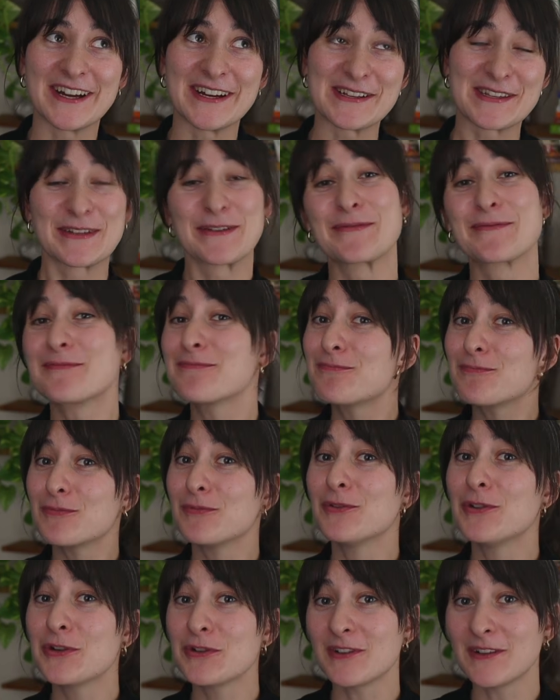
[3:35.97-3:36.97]
So
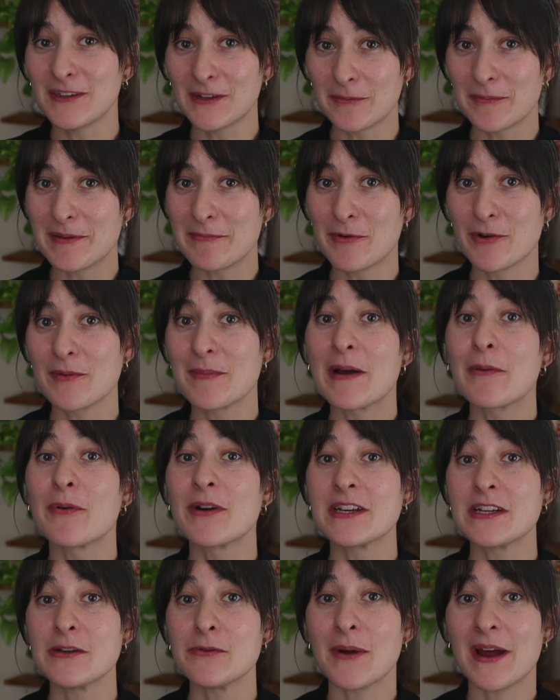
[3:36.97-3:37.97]
learn a little bit more about
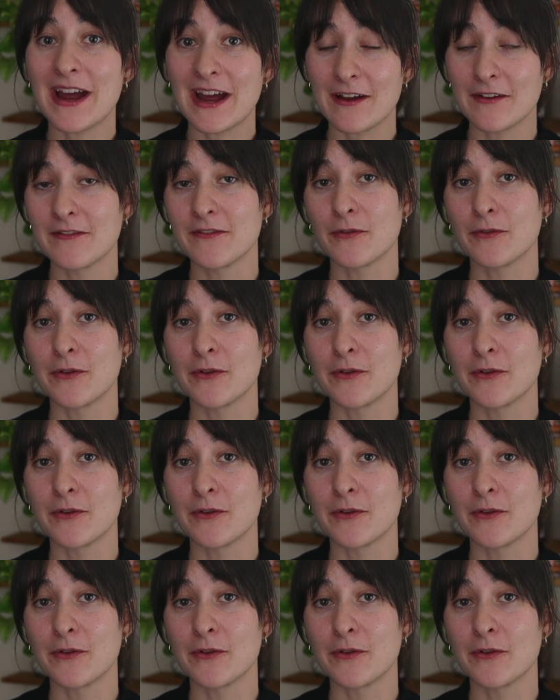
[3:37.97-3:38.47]
what you have